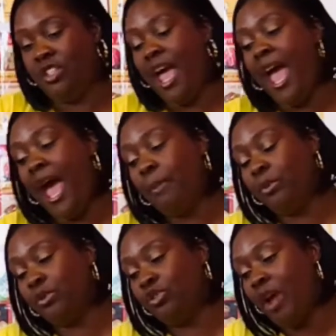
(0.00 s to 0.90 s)
apples,
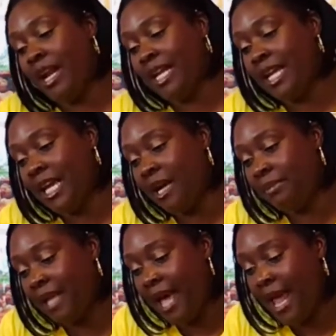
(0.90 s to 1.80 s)
trying to get up that
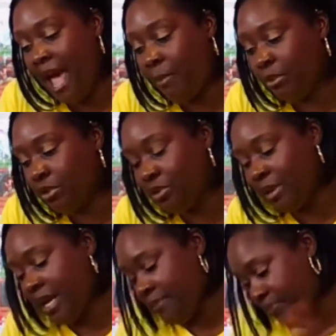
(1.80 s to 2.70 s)
apple tree.
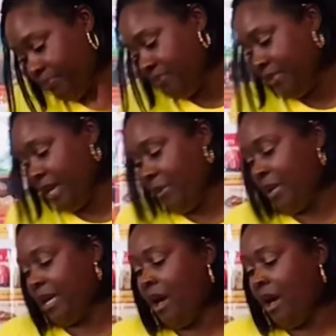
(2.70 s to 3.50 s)
Here we go.